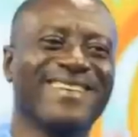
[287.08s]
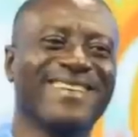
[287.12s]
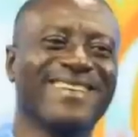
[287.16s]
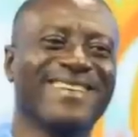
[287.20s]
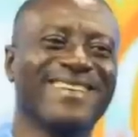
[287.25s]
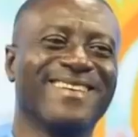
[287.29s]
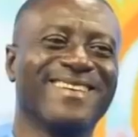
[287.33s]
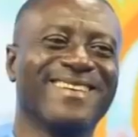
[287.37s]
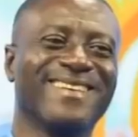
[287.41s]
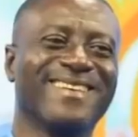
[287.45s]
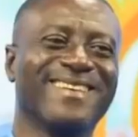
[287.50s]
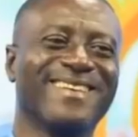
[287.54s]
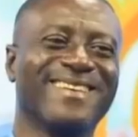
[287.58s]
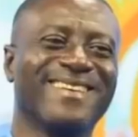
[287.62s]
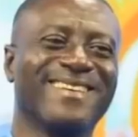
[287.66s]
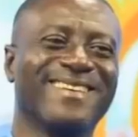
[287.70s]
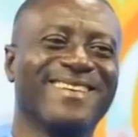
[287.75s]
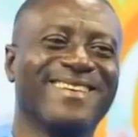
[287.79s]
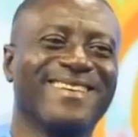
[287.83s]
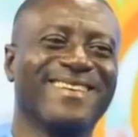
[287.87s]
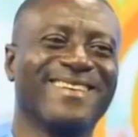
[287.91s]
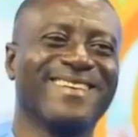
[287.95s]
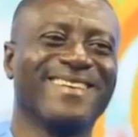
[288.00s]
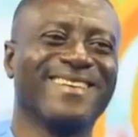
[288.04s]

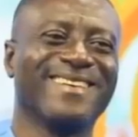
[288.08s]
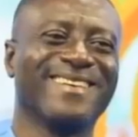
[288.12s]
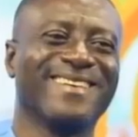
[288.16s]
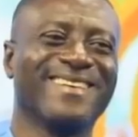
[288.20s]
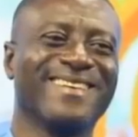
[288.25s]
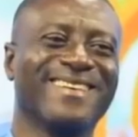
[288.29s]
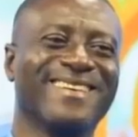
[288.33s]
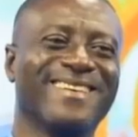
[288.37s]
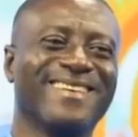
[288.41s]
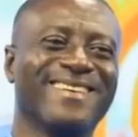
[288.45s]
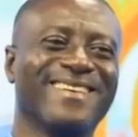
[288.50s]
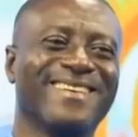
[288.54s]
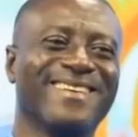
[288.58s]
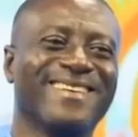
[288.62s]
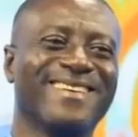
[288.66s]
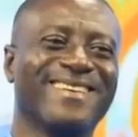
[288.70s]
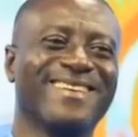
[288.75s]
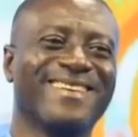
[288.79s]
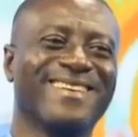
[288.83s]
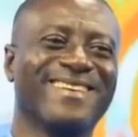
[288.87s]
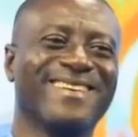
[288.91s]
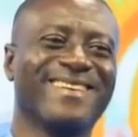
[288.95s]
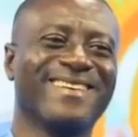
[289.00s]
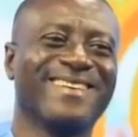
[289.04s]

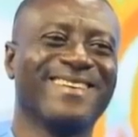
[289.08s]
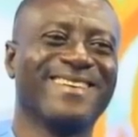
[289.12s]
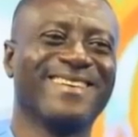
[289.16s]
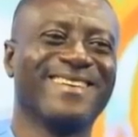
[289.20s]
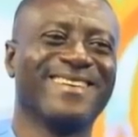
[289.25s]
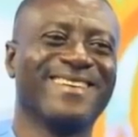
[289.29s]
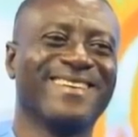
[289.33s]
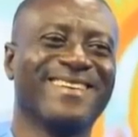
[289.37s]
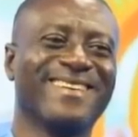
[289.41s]
No one is speaking in this clip.